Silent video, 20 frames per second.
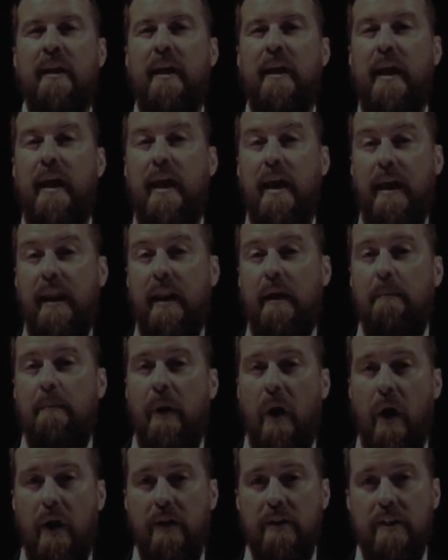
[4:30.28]
in a
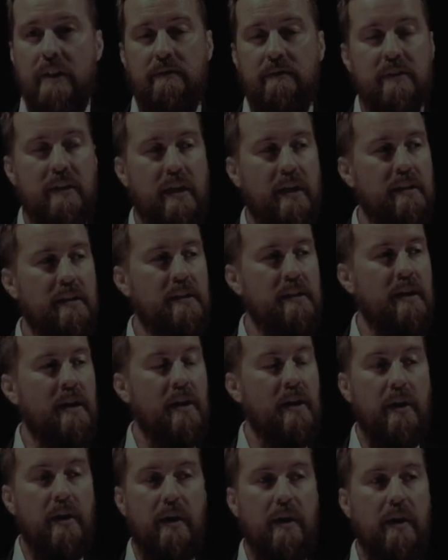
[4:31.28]
positive sense.
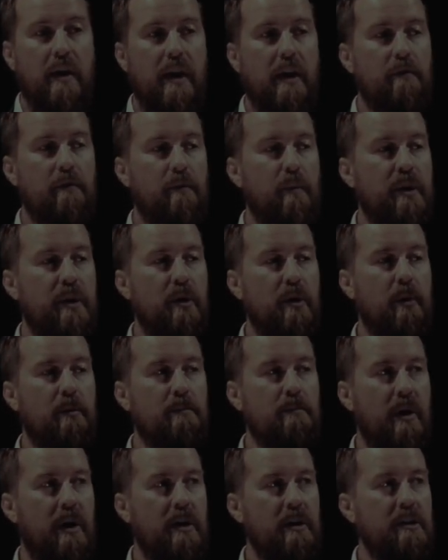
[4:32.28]
If we don't
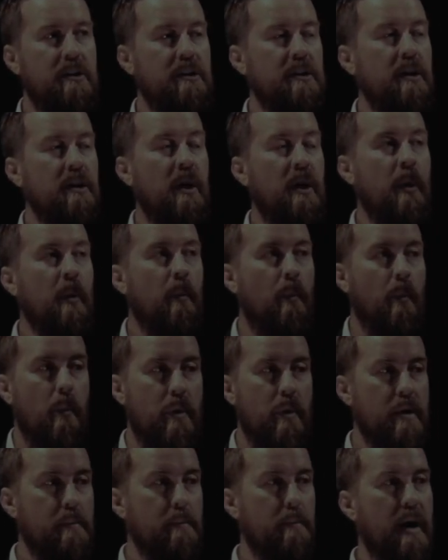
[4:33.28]
monitor,
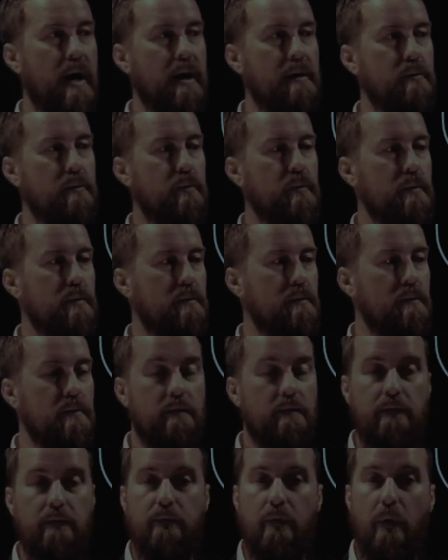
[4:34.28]
we might
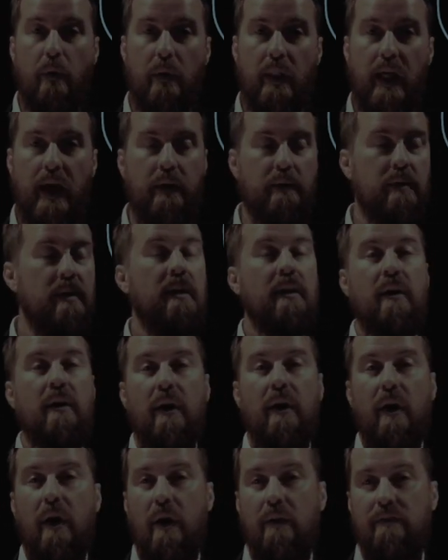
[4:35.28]
fall out
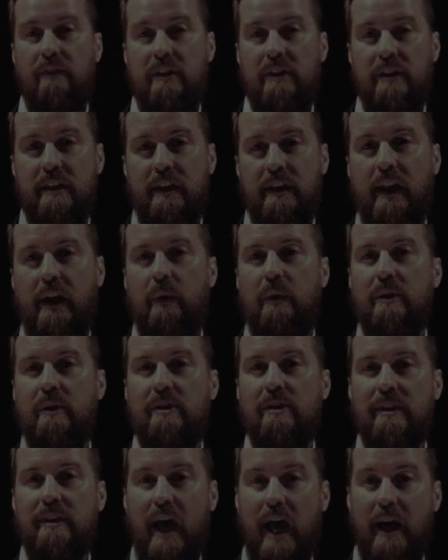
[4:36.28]
of the
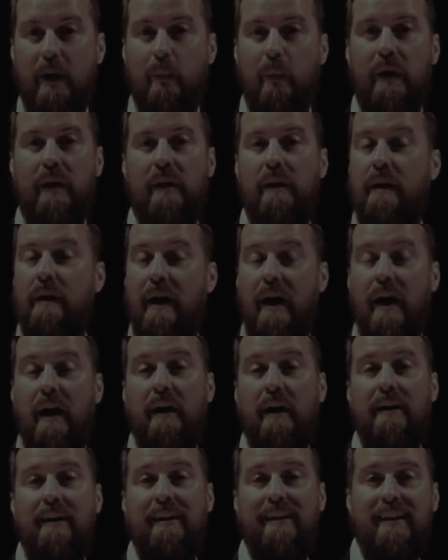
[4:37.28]
scenarios that we
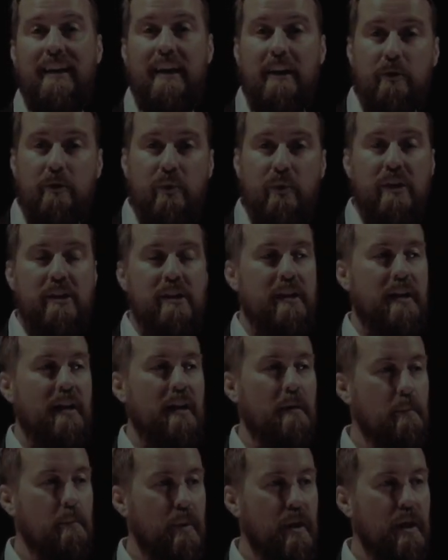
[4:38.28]
are interested in
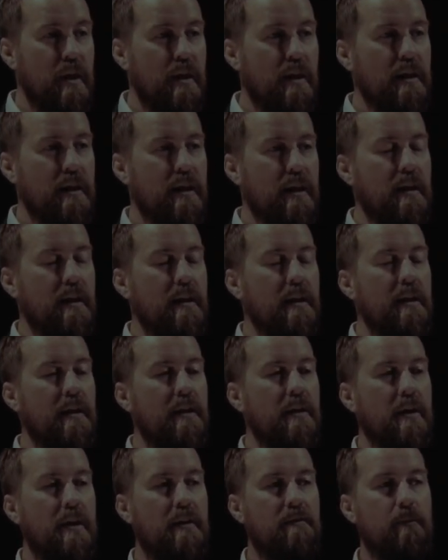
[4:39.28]
being in.
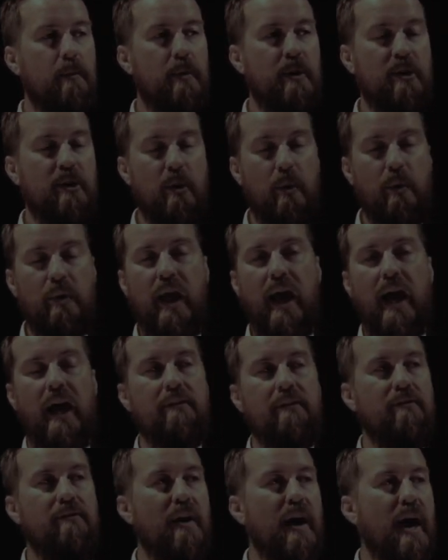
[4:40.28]
If we don't
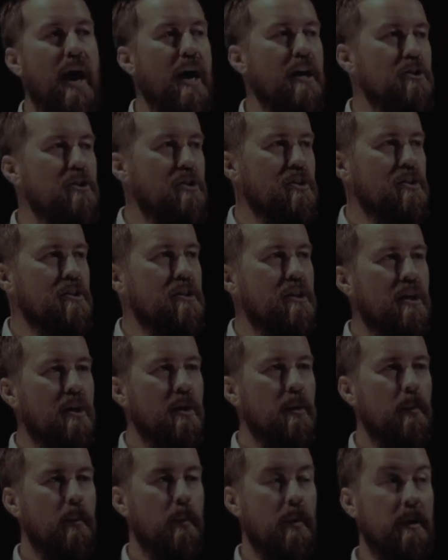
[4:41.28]
have the actions,
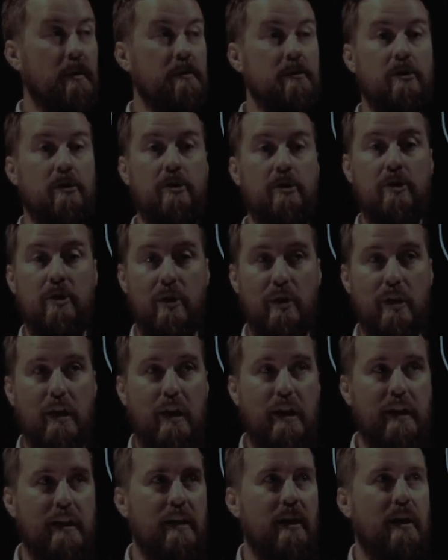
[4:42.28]
we're
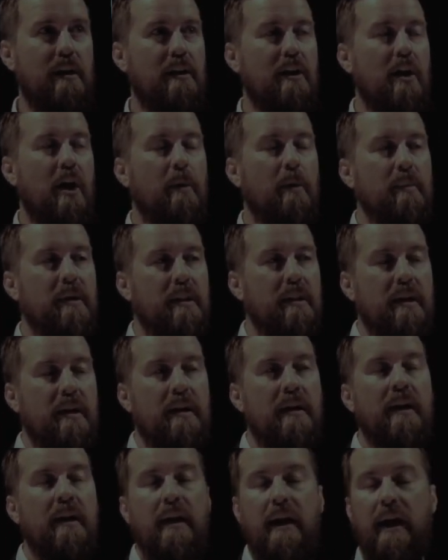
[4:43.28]
certainly not coming there.
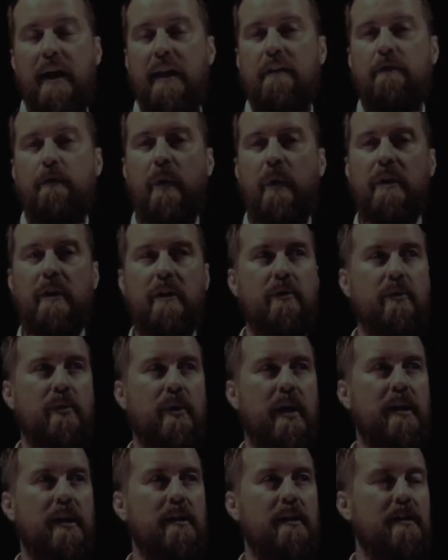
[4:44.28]
And if we're not
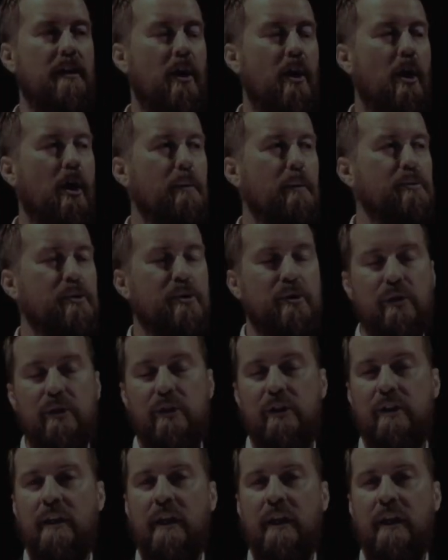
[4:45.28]
creating the options,